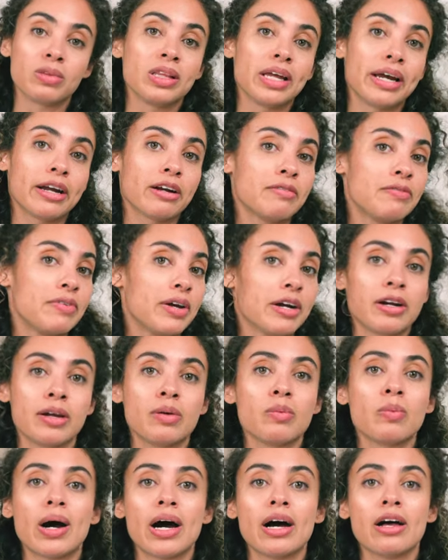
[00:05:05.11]
layer
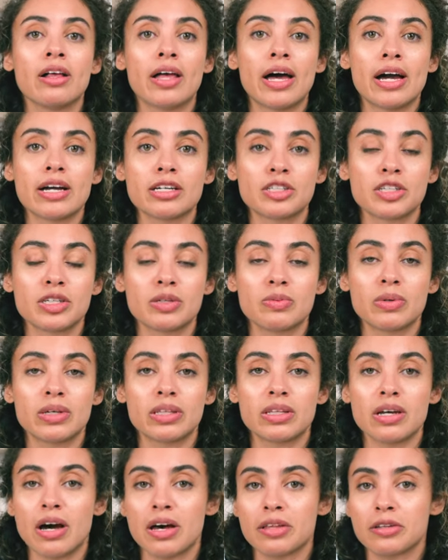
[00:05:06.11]
very well actually
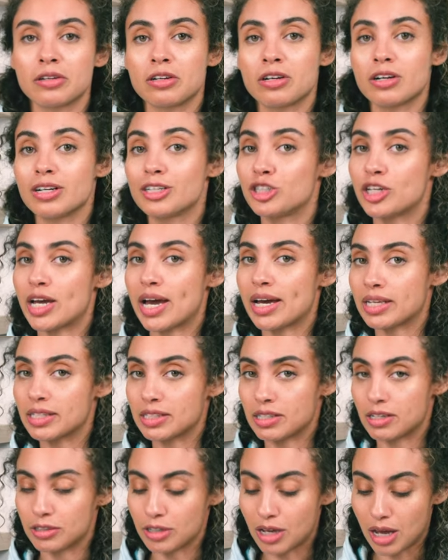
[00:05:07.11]
with other
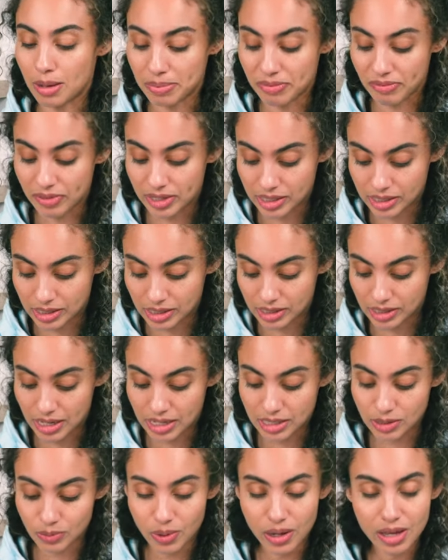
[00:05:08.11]
jackets on top of this
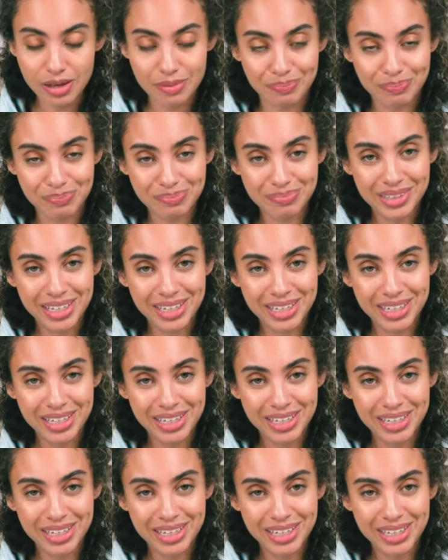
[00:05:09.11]
as well.